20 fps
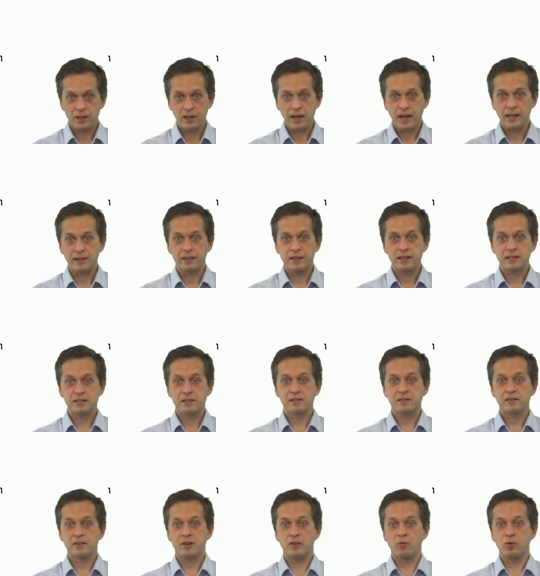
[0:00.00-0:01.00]
And
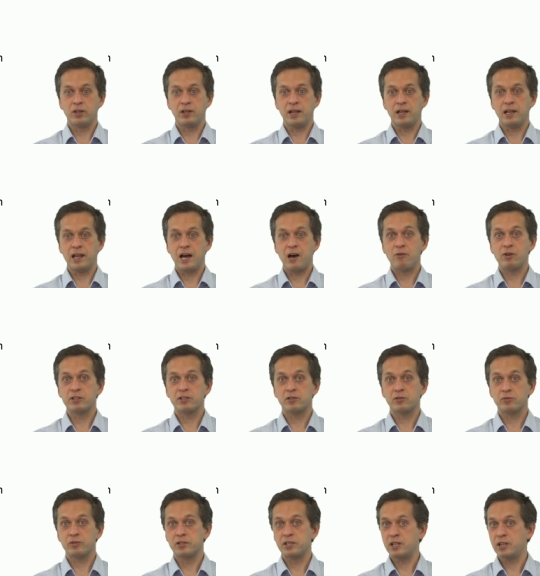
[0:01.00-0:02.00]
this will allow us
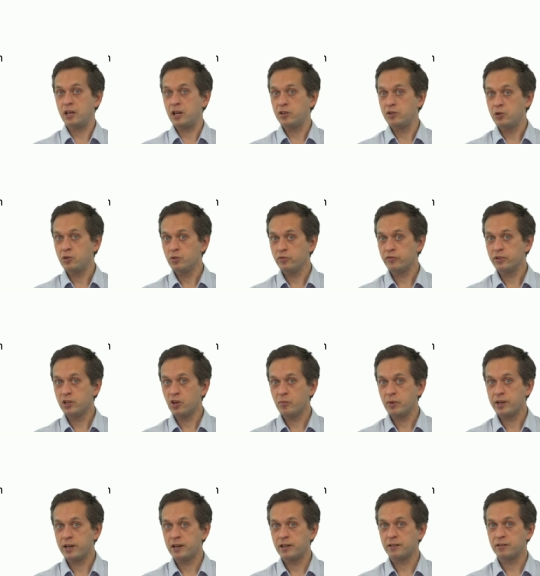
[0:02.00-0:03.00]
to see a new
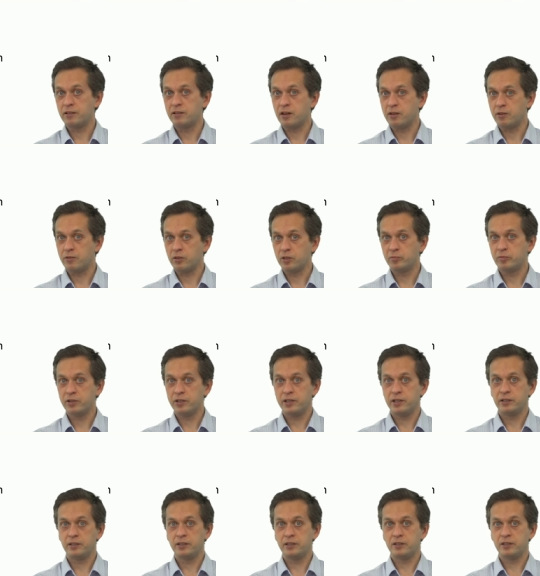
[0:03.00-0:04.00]
phenomena that are not
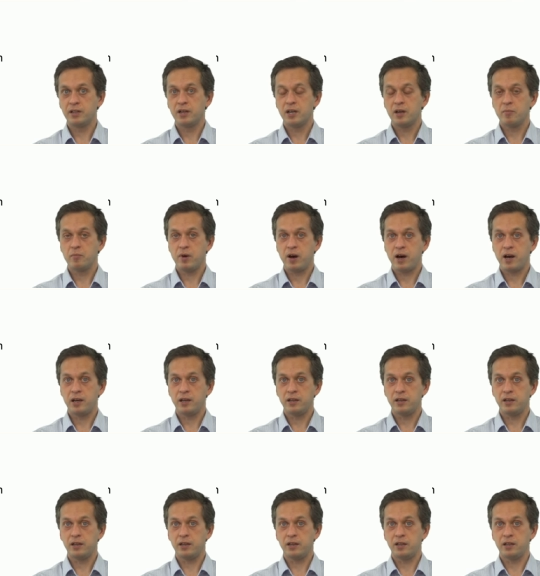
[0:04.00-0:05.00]
predicted by
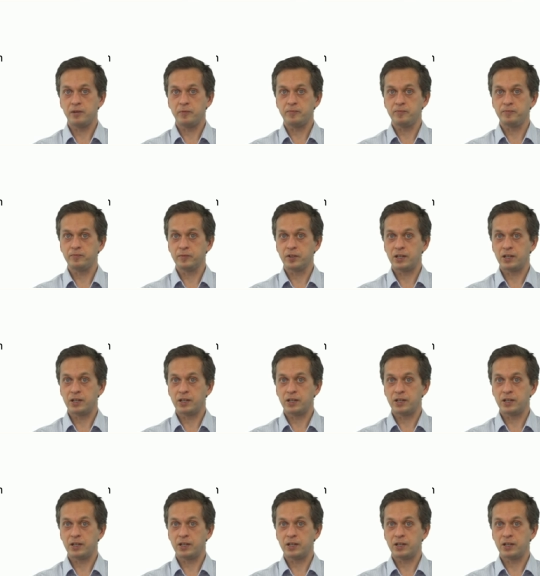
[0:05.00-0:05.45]
um,